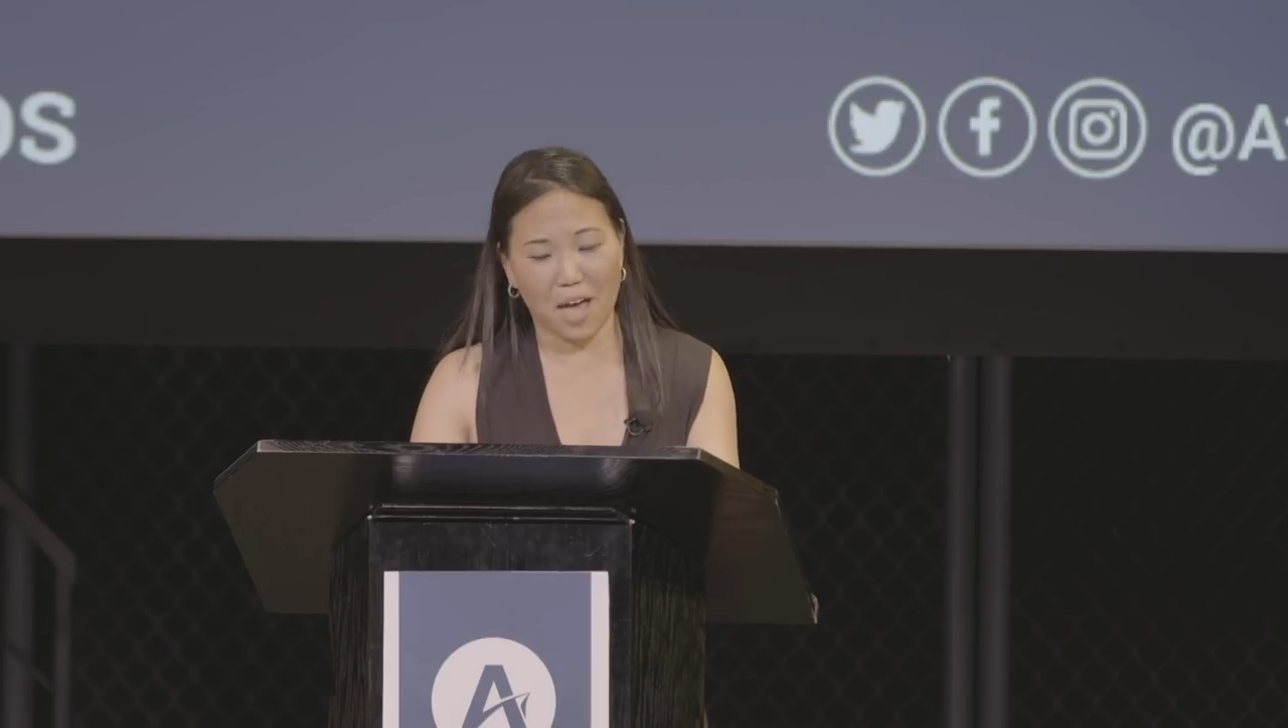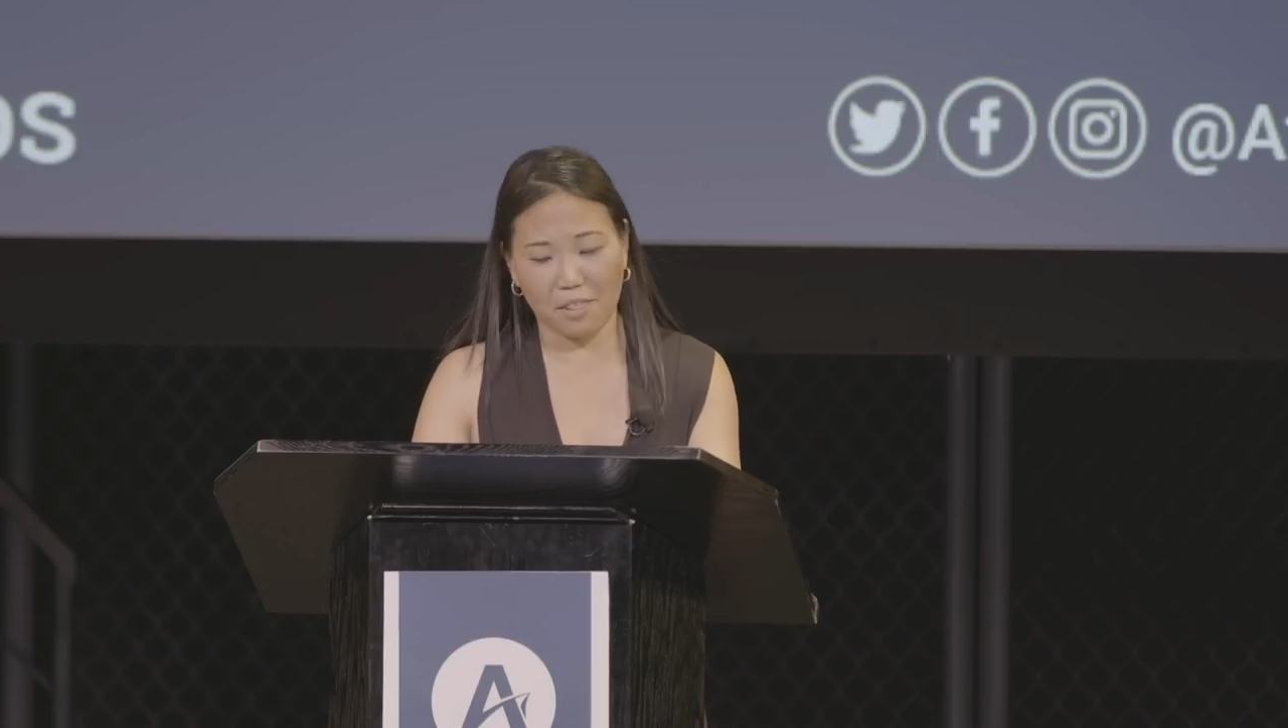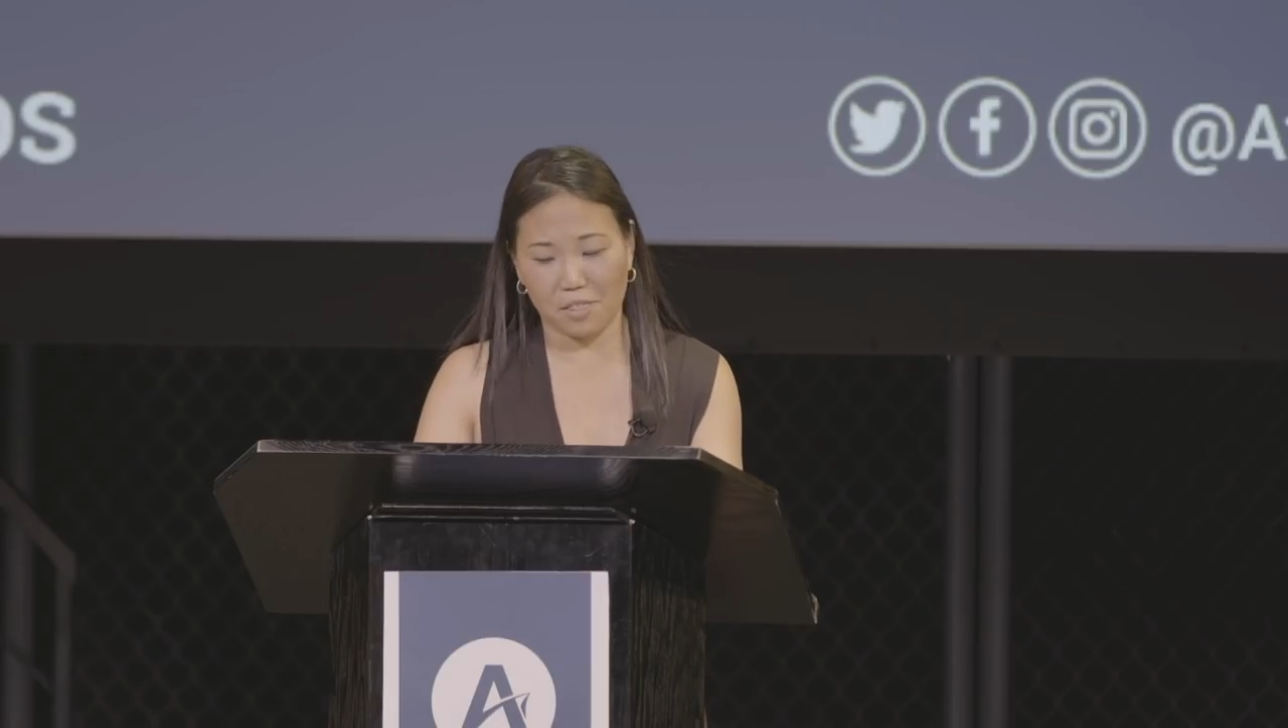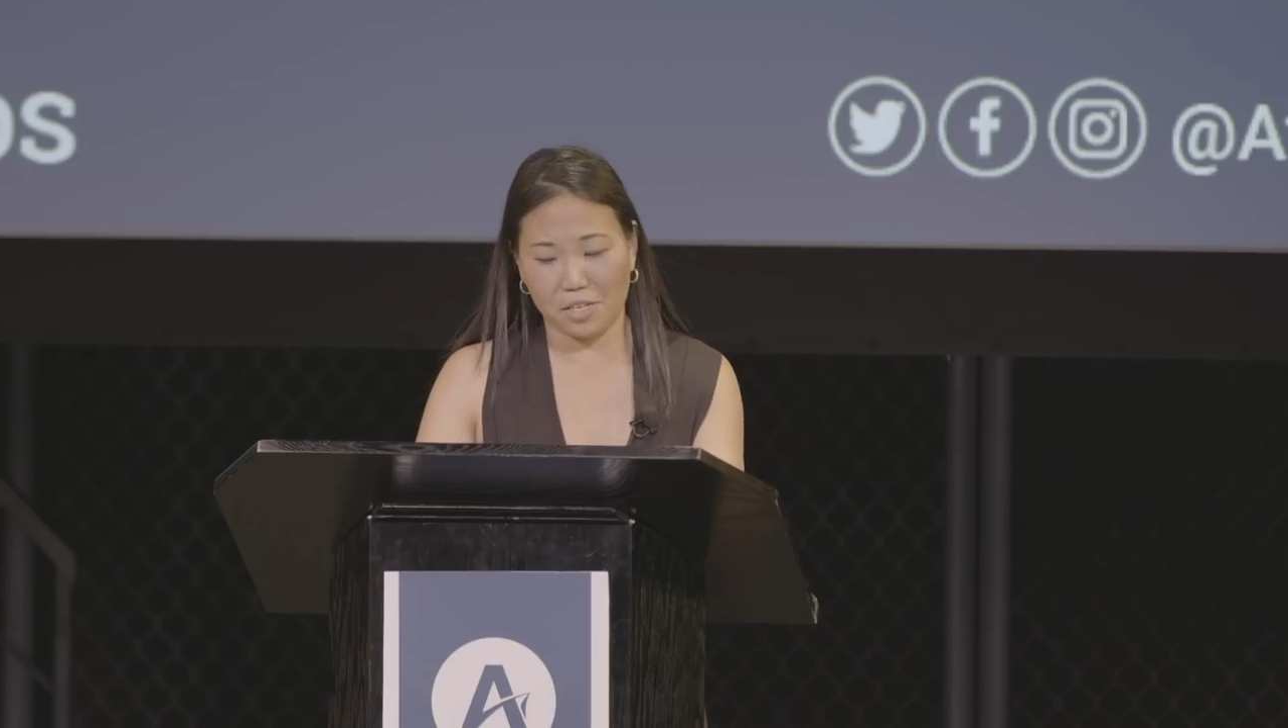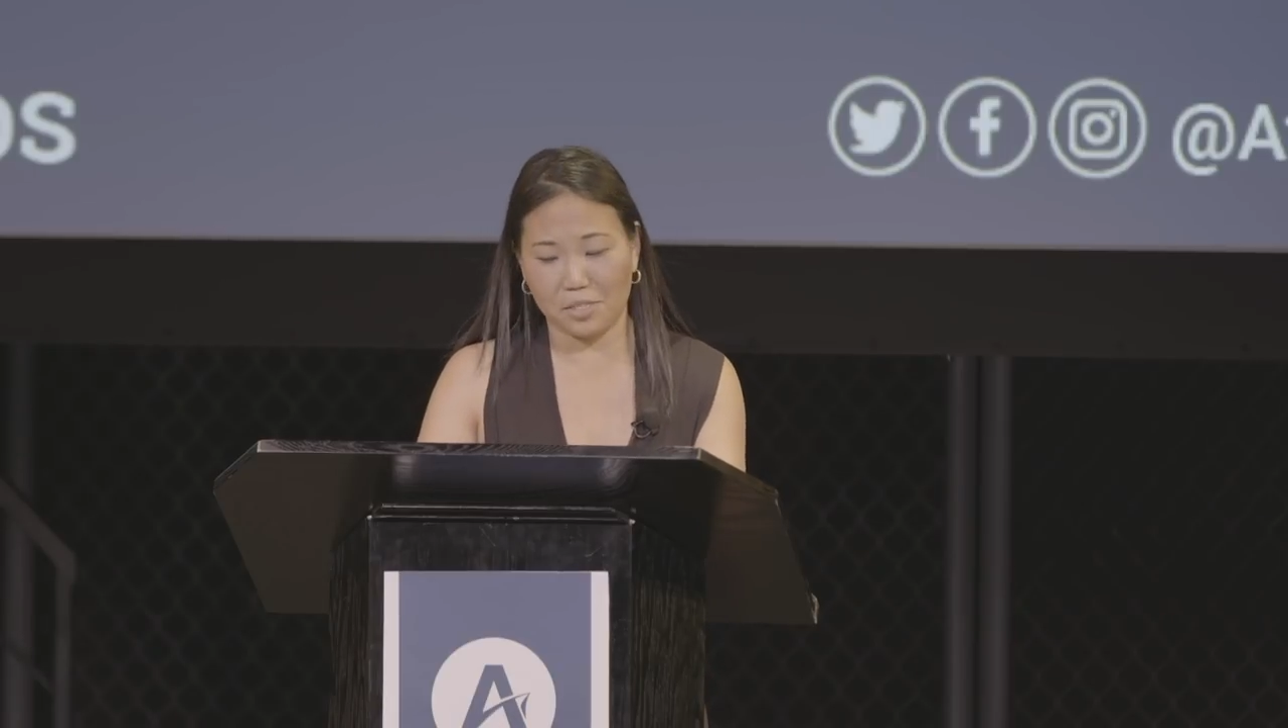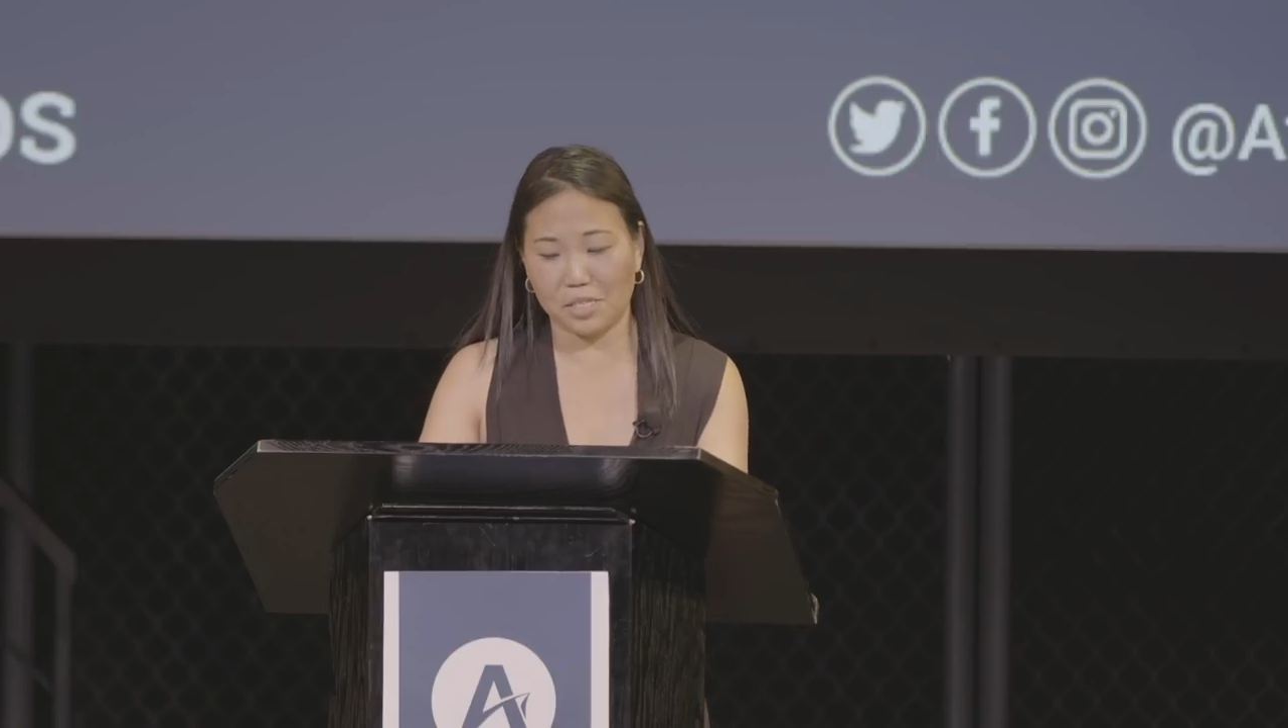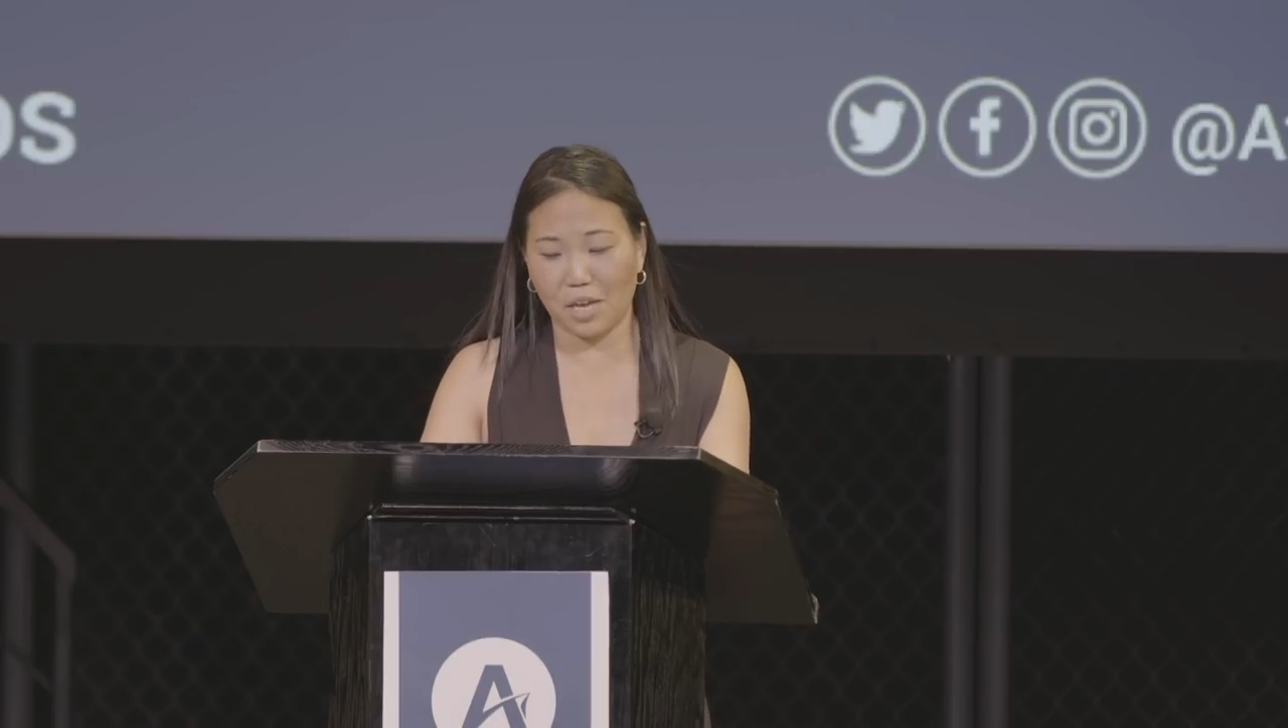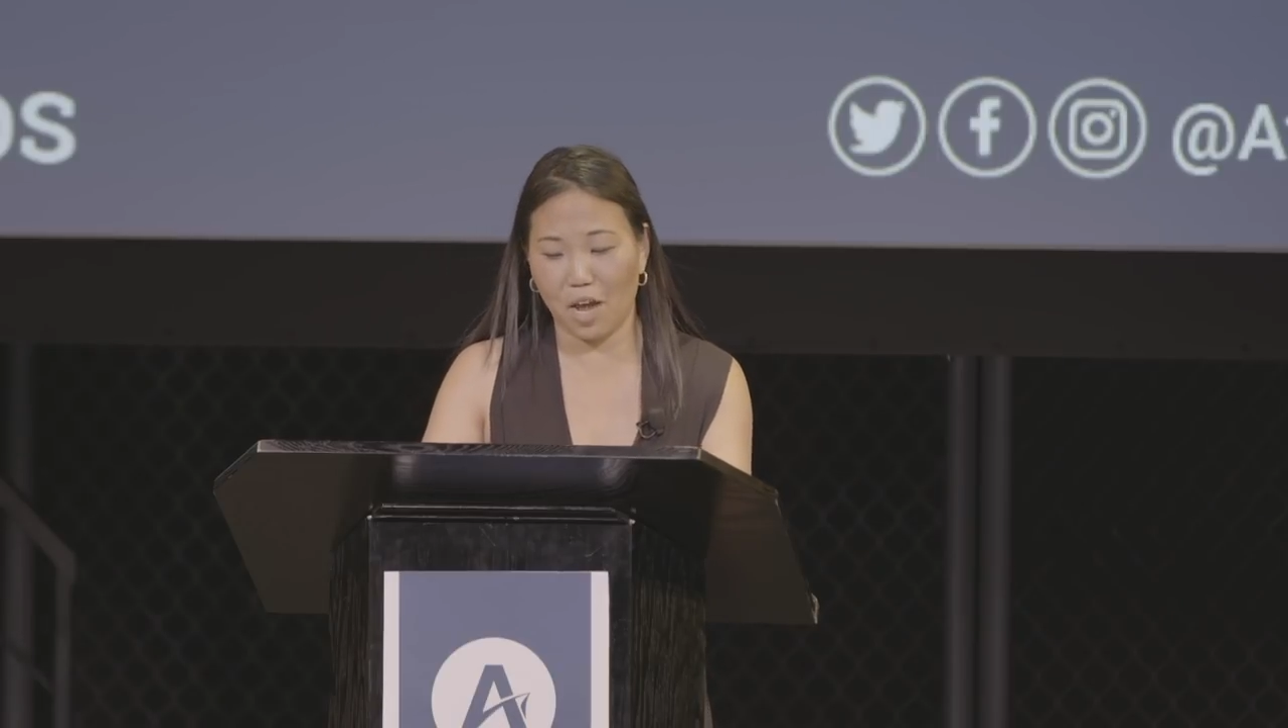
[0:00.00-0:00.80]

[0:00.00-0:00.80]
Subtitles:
athletes